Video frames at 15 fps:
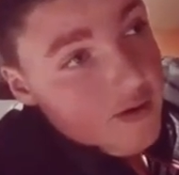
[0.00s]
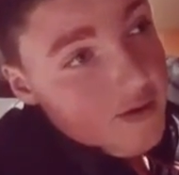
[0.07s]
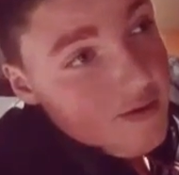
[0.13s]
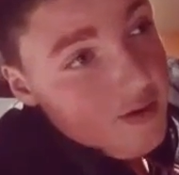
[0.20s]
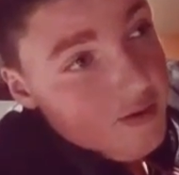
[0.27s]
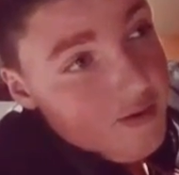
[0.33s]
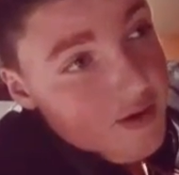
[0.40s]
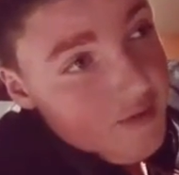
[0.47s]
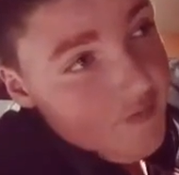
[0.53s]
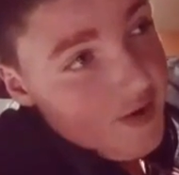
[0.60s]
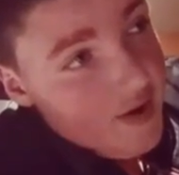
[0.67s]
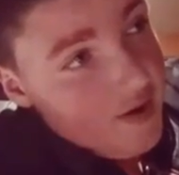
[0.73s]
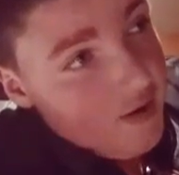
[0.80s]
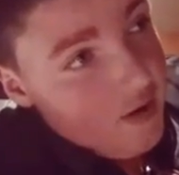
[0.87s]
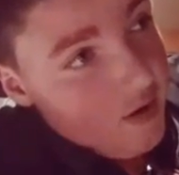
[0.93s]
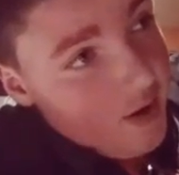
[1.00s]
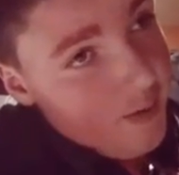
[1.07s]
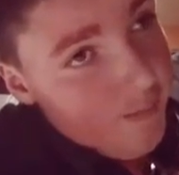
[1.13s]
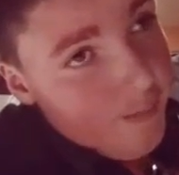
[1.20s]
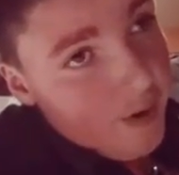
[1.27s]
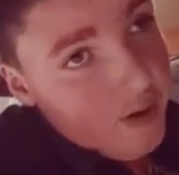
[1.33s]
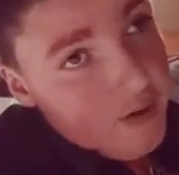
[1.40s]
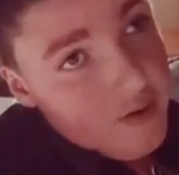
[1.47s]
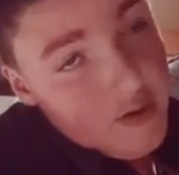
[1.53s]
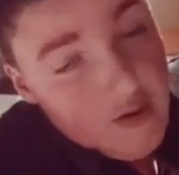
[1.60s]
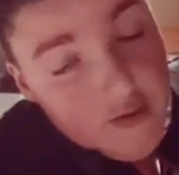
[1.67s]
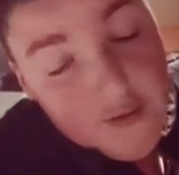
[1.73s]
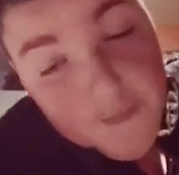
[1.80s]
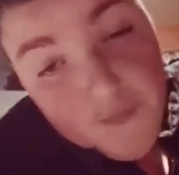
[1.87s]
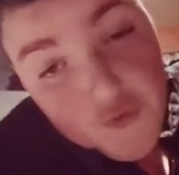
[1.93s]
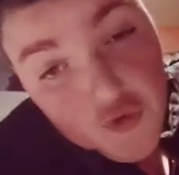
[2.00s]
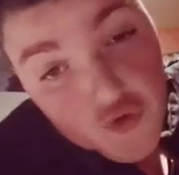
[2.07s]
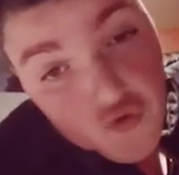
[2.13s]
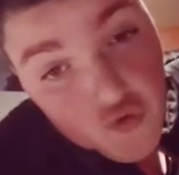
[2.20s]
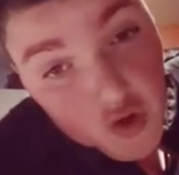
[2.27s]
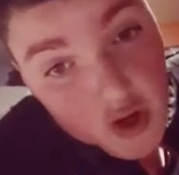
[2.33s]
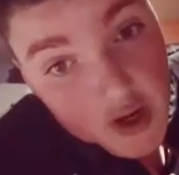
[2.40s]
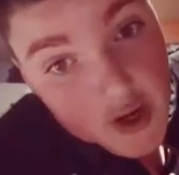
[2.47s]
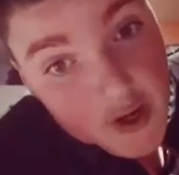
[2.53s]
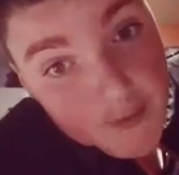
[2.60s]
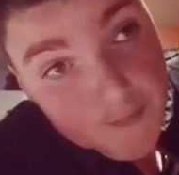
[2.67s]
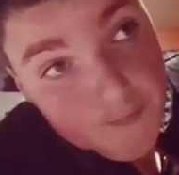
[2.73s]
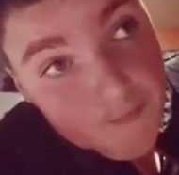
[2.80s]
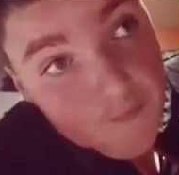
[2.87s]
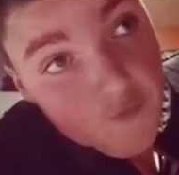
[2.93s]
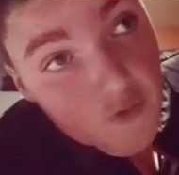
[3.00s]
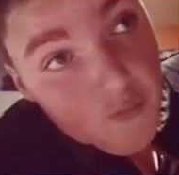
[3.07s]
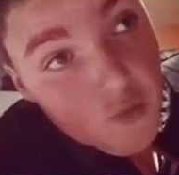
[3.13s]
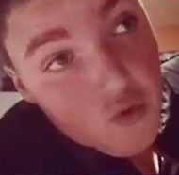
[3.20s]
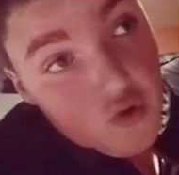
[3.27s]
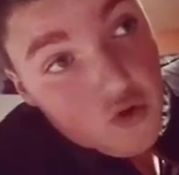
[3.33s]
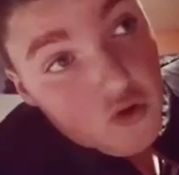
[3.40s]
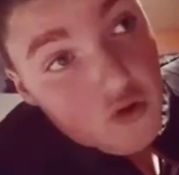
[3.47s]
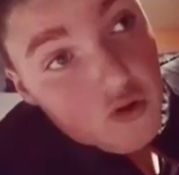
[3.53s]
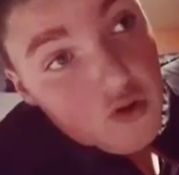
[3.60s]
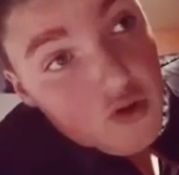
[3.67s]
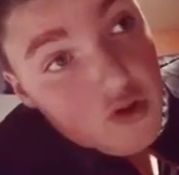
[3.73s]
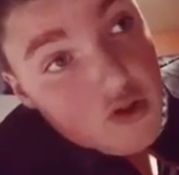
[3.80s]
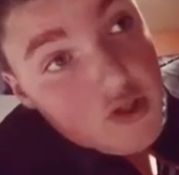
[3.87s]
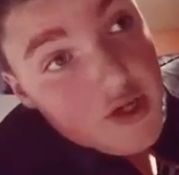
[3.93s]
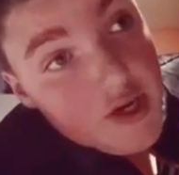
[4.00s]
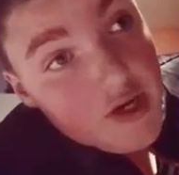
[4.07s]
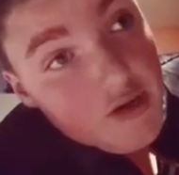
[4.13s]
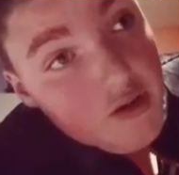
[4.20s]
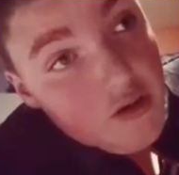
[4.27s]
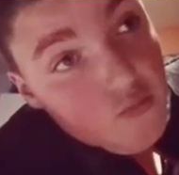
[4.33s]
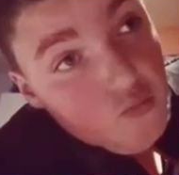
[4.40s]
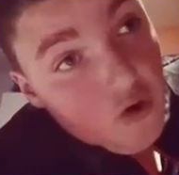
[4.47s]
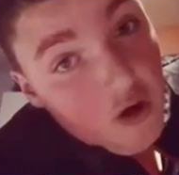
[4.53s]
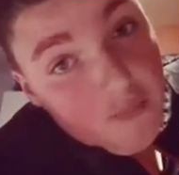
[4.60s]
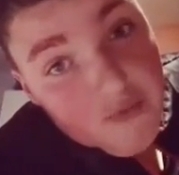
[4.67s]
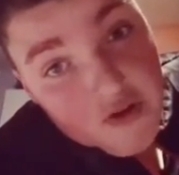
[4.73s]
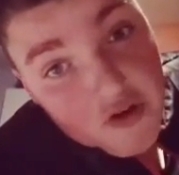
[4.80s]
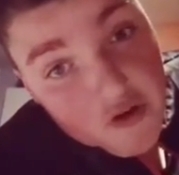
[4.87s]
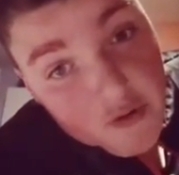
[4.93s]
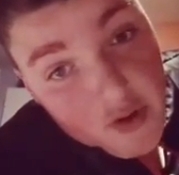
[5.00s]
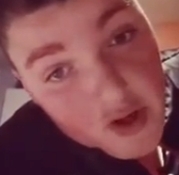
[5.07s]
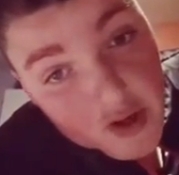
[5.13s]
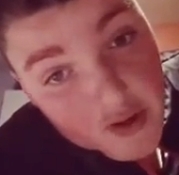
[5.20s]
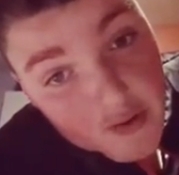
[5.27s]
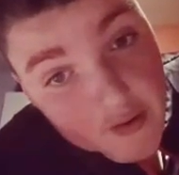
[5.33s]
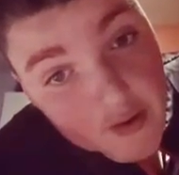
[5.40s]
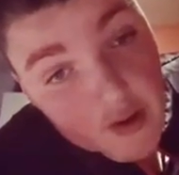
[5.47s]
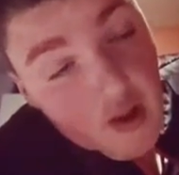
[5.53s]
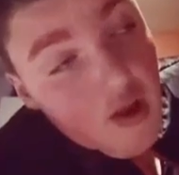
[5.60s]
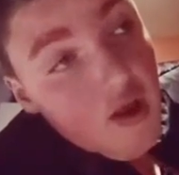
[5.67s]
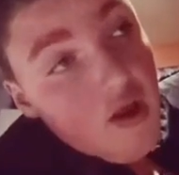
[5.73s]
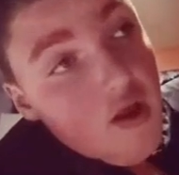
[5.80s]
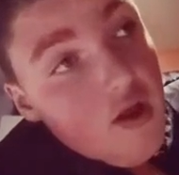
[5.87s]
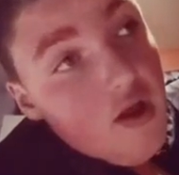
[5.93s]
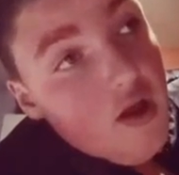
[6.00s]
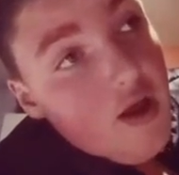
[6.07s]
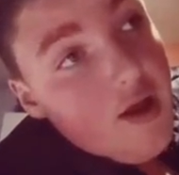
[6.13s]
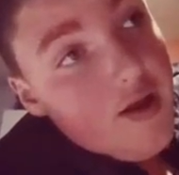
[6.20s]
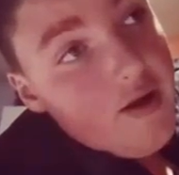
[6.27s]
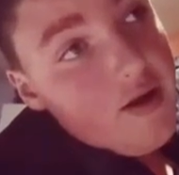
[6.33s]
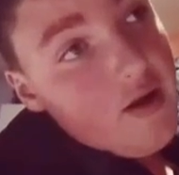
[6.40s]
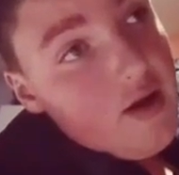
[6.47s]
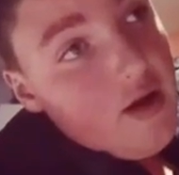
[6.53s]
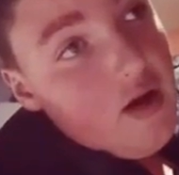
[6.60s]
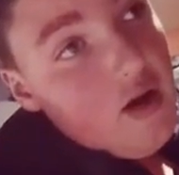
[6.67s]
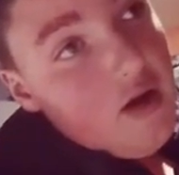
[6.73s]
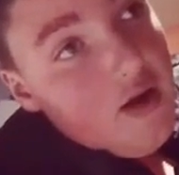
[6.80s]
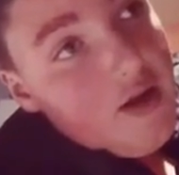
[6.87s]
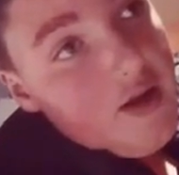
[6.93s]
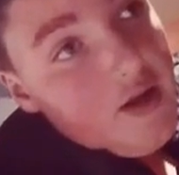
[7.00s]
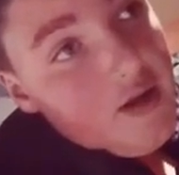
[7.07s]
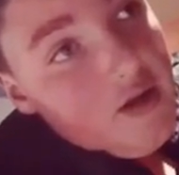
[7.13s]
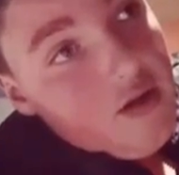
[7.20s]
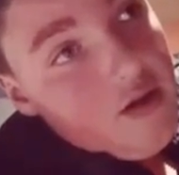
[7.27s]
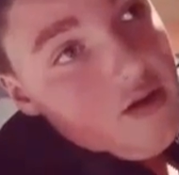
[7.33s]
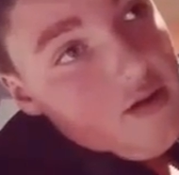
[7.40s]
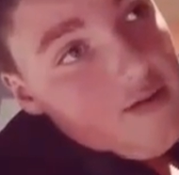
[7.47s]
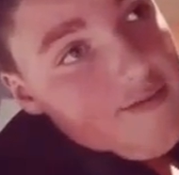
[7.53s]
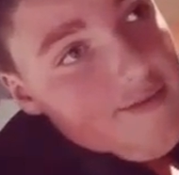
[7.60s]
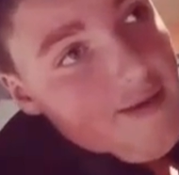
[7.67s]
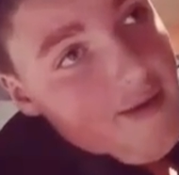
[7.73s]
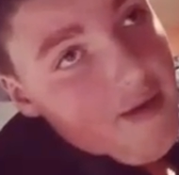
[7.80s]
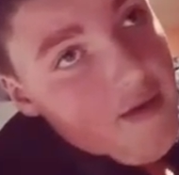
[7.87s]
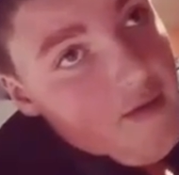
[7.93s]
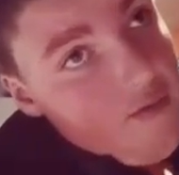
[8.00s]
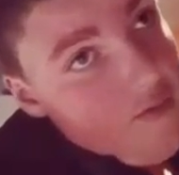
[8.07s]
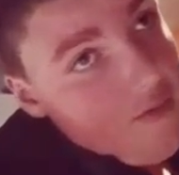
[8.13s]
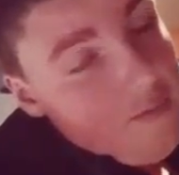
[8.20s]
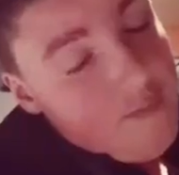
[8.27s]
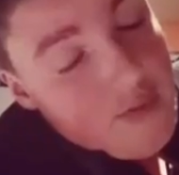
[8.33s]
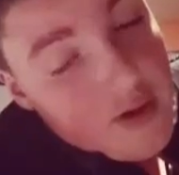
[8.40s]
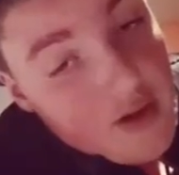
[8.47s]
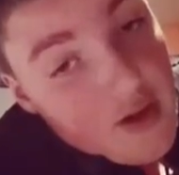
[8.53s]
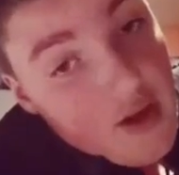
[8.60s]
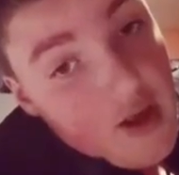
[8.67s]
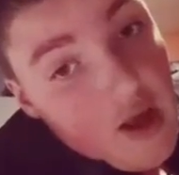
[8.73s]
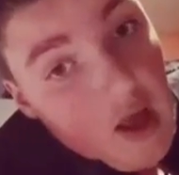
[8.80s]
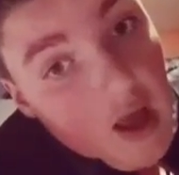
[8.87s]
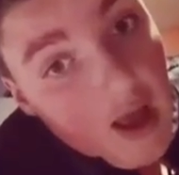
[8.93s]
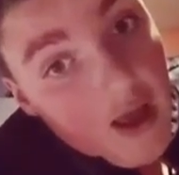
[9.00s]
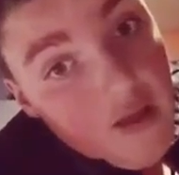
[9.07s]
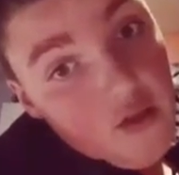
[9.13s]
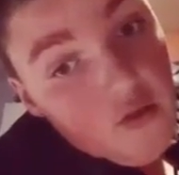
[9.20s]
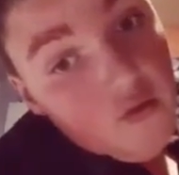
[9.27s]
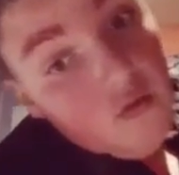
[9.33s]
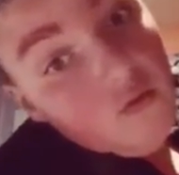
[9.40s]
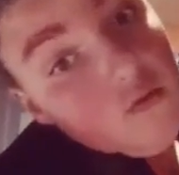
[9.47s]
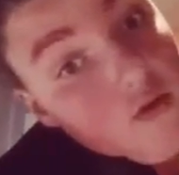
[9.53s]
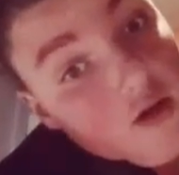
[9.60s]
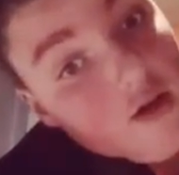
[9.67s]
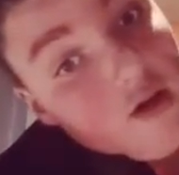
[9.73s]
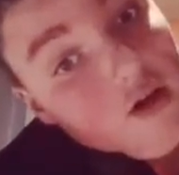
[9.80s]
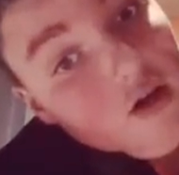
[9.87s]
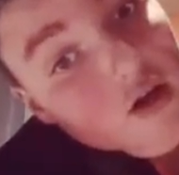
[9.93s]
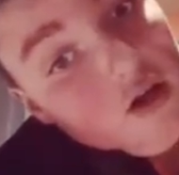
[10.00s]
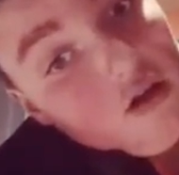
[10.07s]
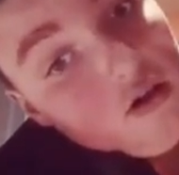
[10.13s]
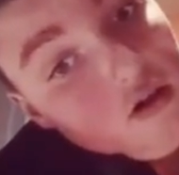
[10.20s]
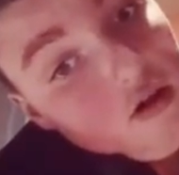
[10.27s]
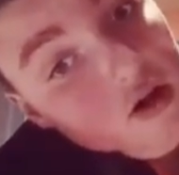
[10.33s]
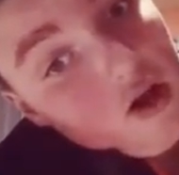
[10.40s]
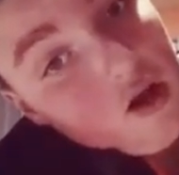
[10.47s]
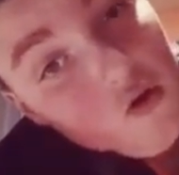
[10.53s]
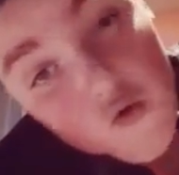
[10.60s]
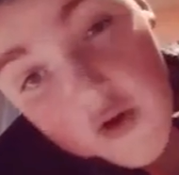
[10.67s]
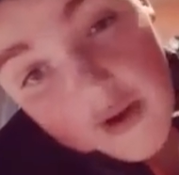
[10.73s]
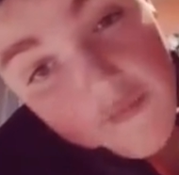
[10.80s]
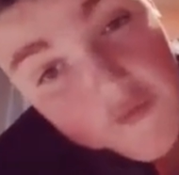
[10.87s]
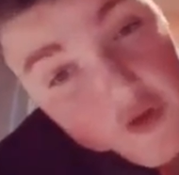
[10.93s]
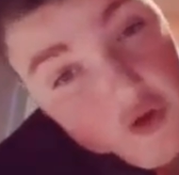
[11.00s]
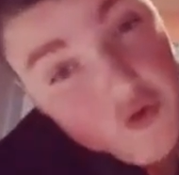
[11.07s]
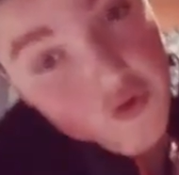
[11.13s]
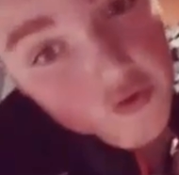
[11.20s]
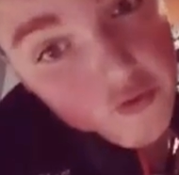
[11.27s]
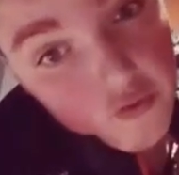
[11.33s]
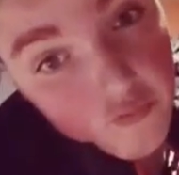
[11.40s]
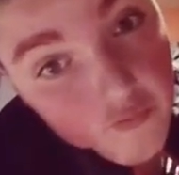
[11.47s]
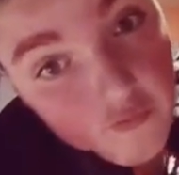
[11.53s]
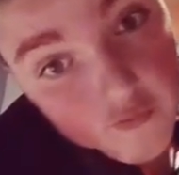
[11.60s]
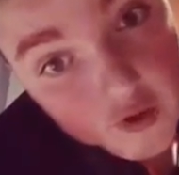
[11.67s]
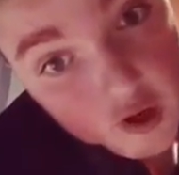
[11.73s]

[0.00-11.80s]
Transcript: So just hit that like button, subscribe for more content. What I'll be doing, and like and share. That's all I can ask, and I'll give you